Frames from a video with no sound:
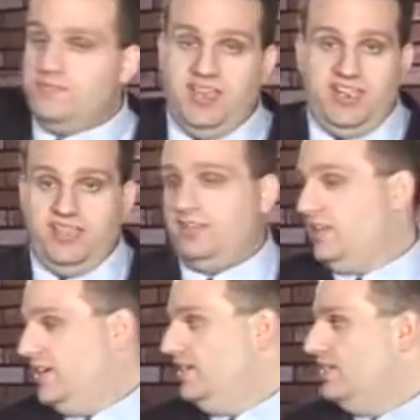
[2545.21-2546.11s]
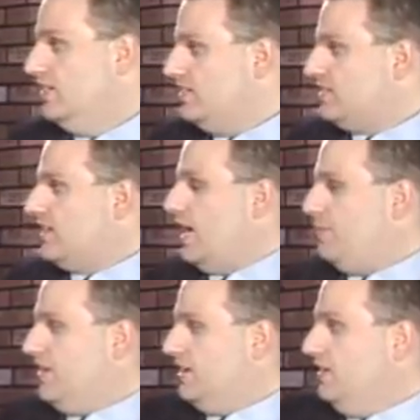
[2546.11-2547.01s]
immediately,
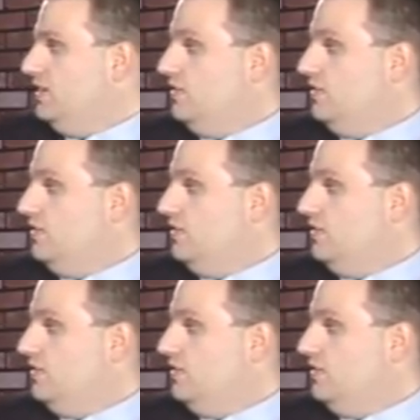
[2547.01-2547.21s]
stopping